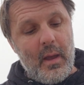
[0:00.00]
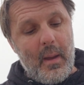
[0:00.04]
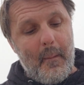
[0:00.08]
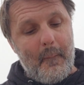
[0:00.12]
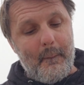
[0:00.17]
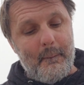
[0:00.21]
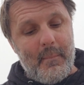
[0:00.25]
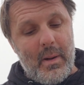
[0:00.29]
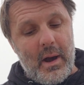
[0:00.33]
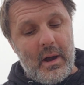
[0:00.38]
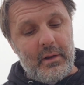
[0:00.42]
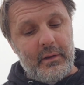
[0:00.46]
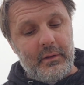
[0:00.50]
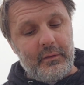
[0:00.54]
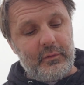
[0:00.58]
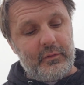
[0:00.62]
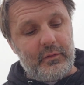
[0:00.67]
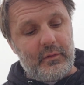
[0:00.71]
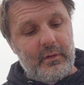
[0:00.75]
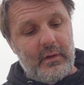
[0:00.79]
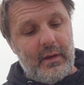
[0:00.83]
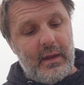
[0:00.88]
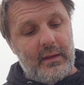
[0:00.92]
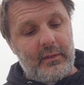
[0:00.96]

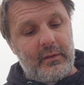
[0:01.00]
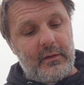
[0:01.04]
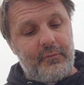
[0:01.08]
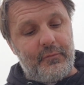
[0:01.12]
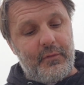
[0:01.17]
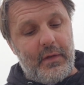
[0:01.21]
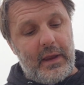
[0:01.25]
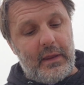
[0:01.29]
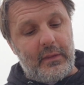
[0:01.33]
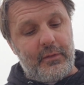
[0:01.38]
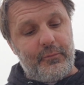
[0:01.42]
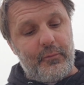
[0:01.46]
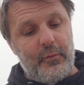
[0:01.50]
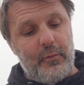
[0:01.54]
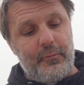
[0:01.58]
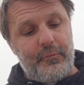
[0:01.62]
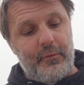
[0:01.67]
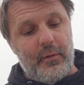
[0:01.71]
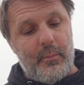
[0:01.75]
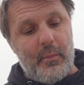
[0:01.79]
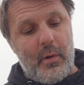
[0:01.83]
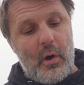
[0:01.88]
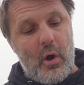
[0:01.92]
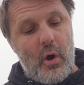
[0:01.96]
Monks and the faithful
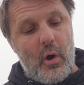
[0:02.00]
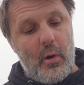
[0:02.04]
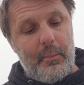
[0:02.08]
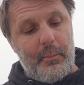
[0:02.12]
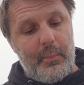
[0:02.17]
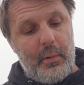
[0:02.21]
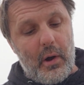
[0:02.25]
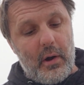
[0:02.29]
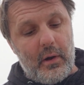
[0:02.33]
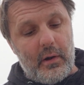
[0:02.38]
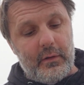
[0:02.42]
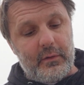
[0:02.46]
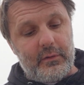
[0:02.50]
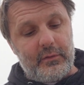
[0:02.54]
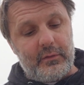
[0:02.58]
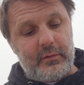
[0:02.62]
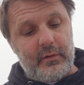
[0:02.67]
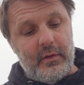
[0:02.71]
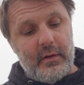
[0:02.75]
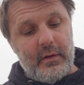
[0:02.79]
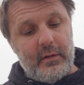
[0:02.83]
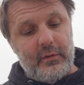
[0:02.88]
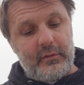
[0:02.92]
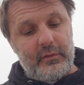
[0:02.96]
from all parts
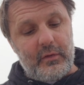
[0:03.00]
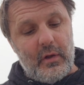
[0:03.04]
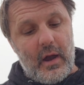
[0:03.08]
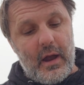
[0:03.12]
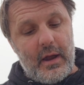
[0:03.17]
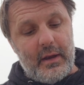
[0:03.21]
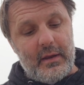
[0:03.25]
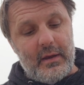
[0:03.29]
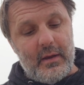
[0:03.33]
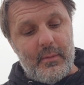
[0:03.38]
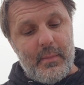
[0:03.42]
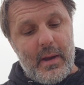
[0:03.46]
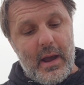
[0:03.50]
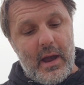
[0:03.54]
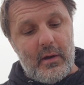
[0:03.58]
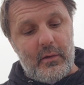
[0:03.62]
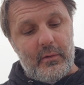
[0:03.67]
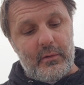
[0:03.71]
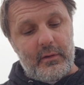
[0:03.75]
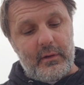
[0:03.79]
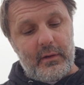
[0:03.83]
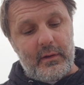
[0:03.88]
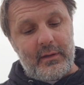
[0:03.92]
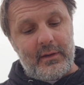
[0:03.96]
sought him
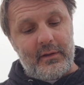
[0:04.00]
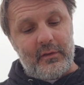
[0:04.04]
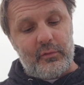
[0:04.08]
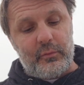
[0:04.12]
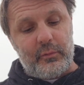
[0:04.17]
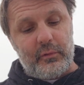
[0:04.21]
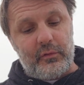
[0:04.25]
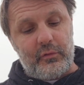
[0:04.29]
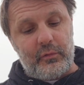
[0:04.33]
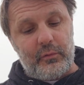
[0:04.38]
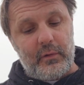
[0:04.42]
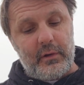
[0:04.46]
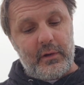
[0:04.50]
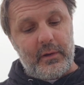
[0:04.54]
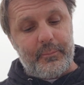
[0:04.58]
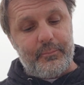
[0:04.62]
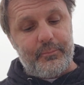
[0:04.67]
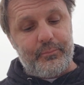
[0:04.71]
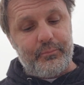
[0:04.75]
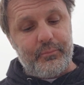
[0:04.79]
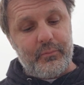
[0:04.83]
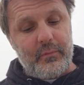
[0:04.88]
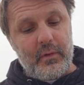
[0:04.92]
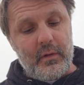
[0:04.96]
out in his retreat,
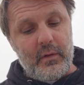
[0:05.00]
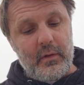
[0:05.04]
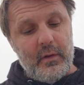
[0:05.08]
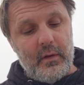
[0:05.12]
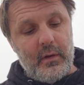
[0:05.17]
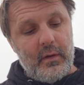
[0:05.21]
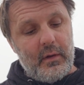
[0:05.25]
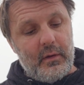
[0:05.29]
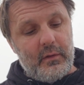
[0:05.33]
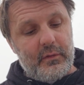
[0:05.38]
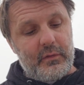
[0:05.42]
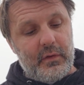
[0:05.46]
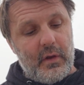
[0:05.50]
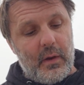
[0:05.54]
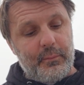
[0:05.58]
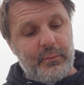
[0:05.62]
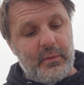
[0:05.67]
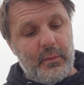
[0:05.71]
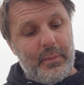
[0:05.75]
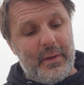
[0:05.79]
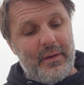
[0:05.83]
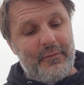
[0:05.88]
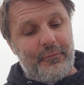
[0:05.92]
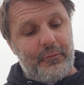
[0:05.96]
some
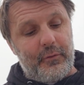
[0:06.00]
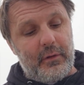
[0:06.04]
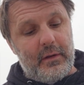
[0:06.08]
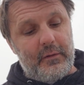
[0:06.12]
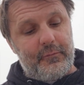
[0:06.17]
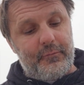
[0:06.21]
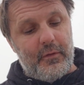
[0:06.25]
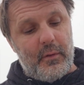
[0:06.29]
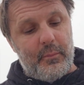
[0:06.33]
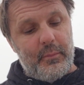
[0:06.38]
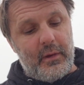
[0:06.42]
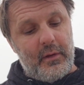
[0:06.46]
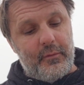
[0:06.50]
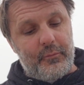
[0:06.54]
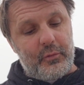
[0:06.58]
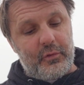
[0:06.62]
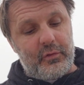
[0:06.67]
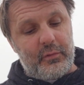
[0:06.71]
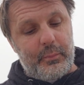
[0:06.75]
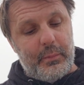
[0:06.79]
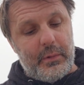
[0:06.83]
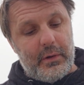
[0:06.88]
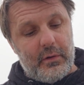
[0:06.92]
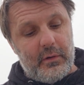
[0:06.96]
to be freed from evil
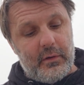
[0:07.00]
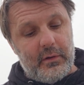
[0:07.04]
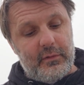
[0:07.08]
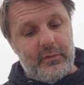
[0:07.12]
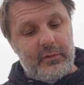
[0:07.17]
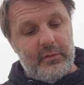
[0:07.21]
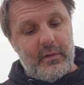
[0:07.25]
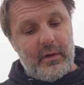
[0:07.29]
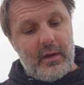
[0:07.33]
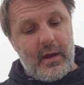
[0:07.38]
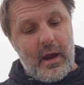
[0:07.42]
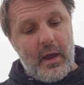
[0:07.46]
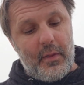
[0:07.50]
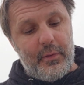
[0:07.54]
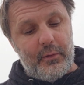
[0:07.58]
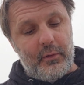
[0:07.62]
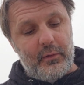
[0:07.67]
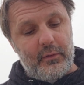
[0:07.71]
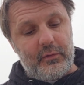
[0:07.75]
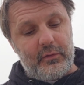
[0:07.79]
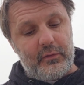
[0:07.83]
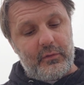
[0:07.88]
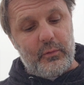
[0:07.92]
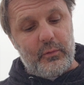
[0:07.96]
spirits,
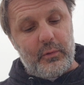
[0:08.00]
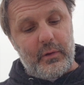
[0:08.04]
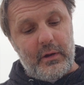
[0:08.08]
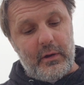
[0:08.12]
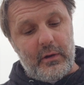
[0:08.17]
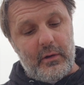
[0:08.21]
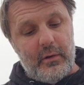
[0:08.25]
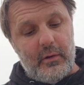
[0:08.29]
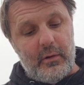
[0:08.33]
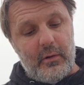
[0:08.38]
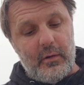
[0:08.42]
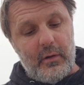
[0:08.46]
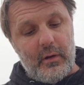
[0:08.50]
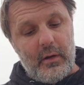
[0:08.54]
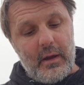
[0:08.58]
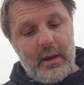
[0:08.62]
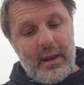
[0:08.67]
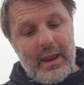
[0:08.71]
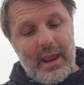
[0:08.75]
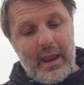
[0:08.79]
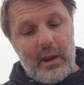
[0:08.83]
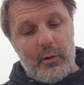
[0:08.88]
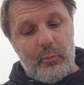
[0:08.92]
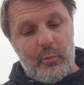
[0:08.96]
others hear
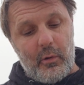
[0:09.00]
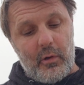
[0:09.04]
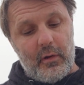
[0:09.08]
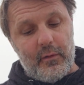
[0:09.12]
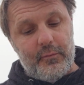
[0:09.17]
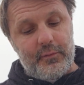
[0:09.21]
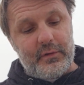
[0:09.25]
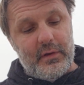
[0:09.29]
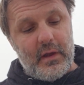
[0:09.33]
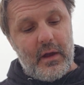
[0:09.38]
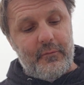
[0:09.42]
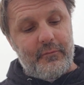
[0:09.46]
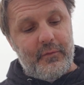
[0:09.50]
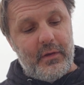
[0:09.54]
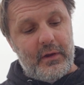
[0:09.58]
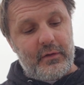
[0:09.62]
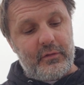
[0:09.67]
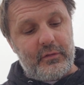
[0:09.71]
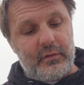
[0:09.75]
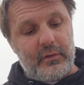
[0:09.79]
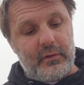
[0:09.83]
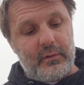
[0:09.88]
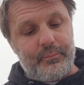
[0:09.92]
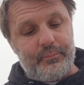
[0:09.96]
a word of
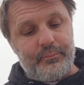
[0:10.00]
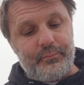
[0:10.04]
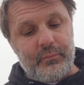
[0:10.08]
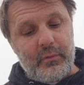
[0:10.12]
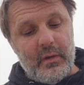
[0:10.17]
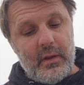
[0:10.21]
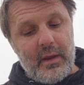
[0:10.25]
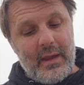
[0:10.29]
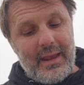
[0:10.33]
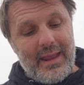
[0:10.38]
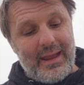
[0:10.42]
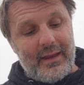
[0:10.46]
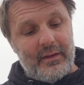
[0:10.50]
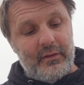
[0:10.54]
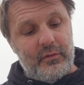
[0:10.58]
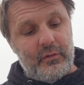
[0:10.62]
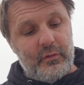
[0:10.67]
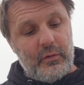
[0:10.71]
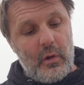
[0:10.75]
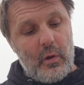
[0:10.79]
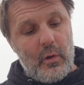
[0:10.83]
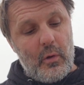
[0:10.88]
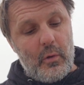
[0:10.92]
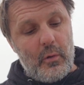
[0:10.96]
salvation. And
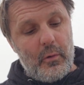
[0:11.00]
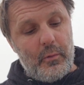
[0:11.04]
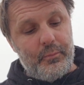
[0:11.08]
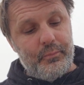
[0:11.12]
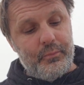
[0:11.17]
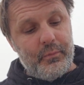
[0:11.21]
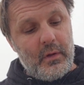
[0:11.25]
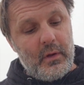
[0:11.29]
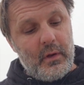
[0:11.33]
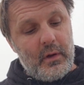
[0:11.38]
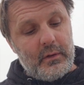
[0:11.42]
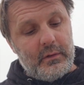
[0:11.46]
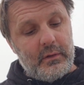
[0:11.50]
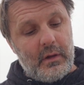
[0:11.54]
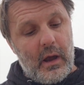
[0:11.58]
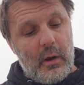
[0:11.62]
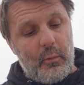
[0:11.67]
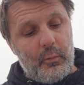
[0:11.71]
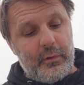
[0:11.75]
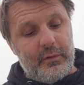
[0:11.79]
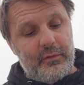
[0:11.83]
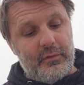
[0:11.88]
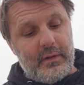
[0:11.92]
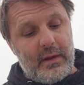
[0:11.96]
so,
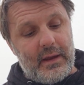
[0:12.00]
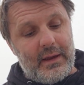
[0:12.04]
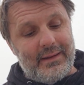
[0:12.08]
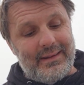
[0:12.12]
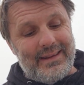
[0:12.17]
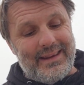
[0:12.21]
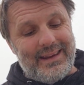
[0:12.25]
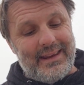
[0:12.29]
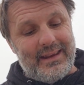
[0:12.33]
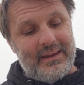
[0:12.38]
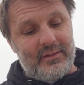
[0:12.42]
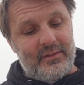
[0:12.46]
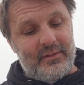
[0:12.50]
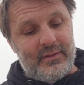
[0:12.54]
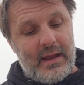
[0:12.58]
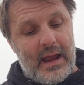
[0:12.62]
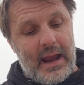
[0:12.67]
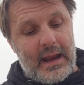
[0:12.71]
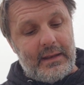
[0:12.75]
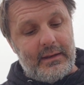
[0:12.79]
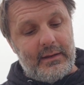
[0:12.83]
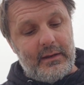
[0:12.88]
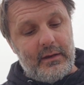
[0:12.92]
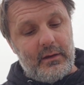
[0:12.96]
notwithstanding his
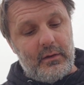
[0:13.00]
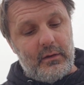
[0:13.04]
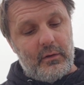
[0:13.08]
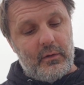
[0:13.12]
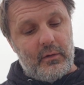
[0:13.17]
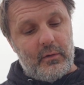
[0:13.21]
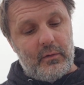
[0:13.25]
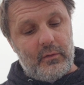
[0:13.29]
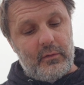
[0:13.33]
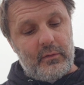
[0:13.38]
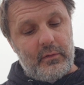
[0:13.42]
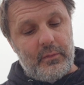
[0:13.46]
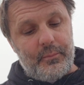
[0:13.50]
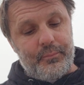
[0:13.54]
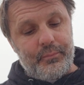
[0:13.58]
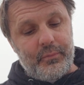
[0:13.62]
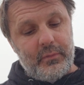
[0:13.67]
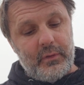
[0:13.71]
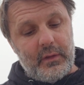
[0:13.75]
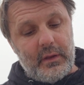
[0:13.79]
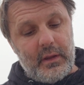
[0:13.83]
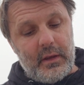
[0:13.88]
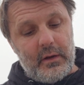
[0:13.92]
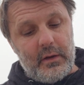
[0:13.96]
90 years,
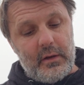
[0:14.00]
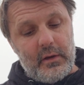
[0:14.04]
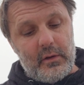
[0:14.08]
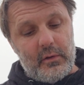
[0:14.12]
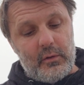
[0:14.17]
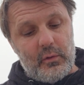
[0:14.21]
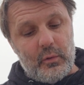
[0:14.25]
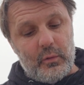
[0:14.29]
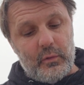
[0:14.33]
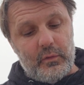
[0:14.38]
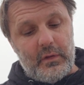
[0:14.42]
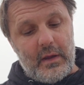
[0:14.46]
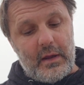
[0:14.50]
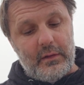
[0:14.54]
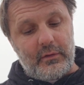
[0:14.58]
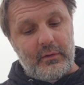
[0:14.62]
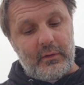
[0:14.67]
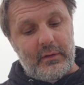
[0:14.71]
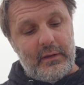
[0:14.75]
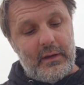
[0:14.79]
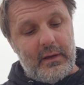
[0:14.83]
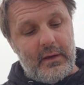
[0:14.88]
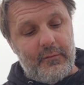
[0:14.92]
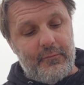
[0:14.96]
Cyriacus had to
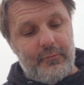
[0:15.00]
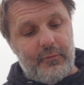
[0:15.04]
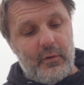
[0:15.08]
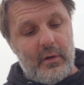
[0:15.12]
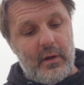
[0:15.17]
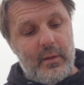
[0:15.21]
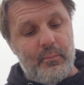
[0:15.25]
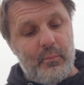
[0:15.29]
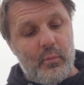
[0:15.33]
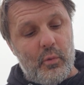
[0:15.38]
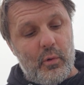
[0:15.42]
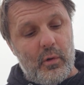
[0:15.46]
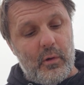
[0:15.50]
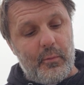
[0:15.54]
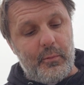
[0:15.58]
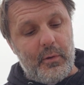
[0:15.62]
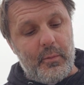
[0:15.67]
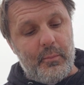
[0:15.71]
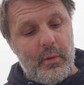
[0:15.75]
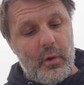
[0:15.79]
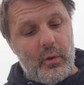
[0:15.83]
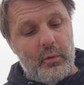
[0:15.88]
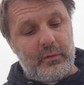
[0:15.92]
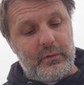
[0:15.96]
leave for a more
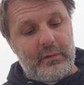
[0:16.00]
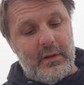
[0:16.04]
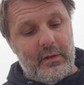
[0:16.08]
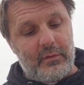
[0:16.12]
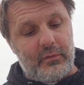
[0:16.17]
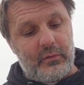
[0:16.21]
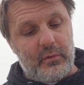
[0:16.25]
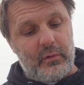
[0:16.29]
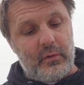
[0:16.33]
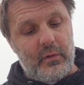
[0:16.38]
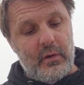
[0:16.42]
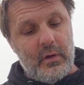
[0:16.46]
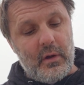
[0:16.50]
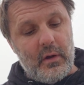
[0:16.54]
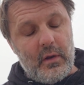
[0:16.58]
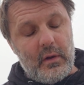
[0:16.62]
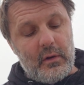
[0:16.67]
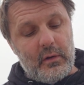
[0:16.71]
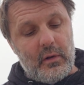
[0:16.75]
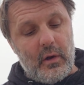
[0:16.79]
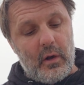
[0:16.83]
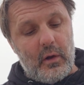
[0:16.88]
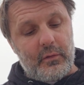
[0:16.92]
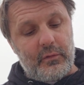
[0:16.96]
remote desert
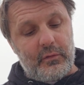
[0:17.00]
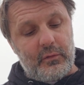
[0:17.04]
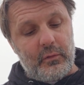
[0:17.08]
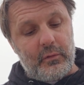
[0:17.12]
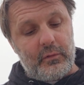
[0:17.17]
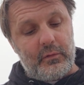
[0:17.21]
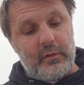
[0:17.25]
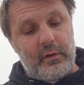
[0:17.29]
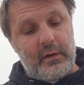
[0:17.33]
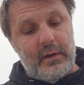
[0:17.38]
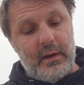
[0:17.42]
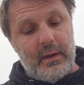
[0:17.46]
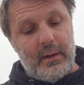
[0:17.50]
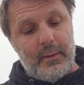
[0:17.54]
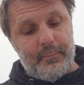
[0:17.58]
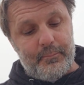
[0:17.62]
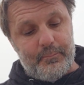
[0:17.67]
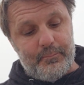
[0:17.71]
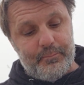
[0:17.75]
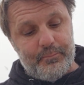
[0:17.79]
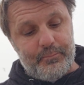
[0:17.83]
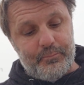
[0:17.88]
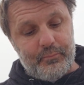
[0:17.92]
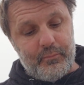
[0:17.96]
called Susakim,
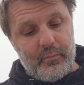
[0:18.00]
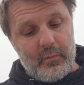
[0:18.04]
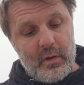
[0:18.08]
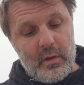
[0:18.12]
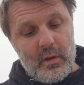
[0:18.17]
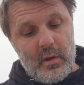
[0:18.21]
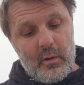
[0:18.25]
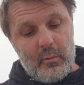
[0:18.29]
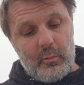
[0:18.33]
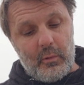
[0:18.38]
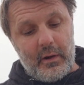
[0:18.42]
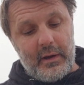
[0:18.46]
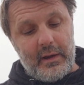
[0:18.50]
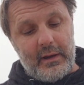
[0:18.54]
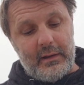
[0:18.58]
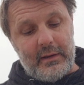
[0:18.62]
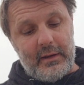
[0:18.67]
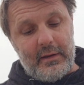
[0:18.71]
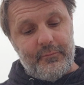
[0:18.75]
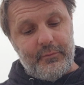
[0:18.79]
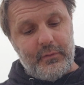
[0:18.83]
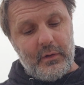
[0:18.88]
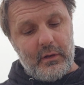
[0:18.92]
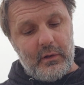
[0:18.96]
where he
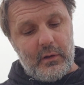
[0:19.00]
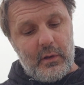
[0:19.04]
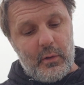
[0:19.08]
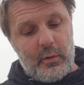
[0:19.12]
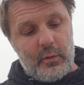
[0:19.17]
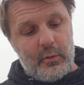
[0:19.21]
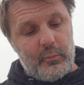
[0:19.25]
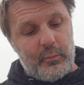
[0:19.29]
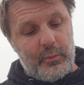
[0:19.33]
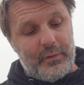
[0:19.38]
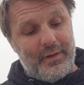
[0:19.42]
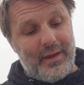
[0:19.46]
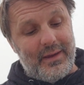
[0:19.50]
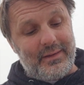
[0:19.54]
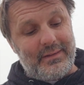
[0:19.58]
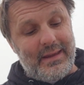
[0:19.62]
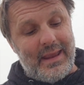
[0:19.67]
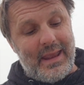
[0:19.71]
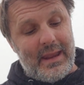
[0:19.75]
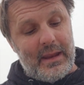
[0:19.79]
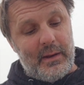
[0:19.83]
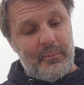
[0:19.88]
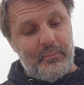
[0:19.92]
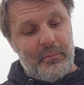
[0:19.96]
lived alone with a
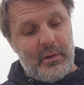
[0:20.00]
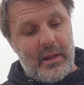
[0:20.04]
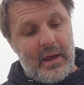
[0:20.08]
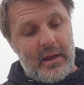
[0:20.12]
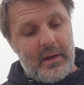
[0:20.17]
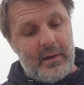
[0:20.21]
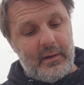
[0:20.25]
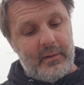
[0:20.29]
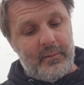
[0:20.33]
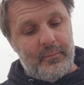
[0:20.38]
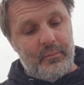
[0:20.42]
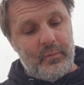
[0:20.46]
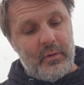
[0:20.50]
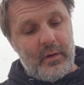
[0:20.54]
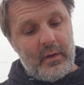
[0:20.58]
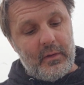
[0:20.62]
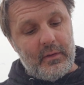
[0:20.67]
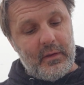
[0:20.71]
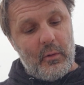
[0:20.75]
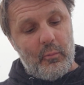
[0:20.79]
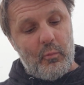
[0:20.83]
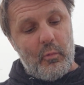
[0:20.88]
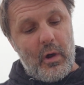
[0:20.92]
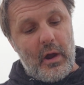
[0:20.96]
tame lion
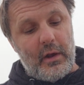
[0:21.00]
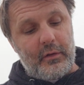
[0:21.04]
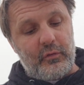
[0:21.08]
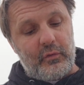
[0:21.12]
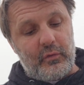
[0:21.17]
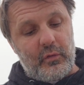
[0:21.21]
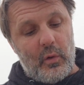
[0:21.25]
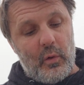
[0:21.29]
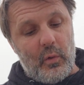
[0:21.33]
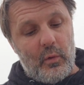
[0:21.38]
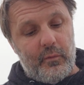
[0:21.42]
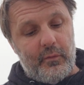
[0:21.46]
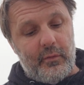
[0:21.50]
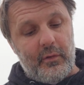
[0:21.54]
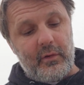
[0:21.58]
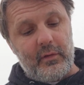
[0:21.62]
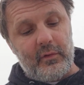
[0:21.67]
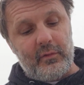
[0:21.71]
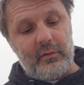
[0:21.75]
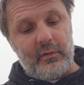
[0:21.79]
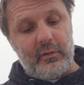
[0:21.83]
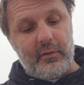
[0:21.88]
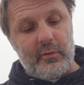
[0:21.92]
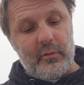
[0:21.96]
that watched over
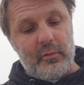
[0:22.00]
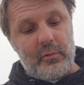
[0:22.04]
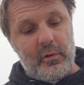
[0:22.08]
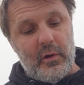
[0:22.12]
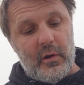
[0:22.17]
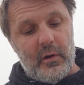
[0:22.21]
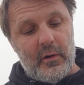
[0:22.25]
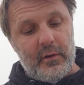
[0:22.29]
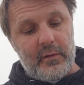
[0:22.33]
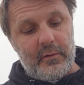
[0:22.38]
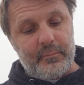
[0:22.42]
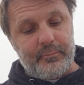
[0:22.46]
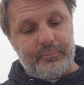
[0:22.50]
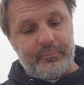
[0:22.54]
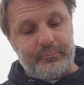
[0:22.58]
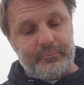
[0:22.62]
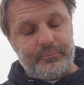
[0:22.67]
his little garden.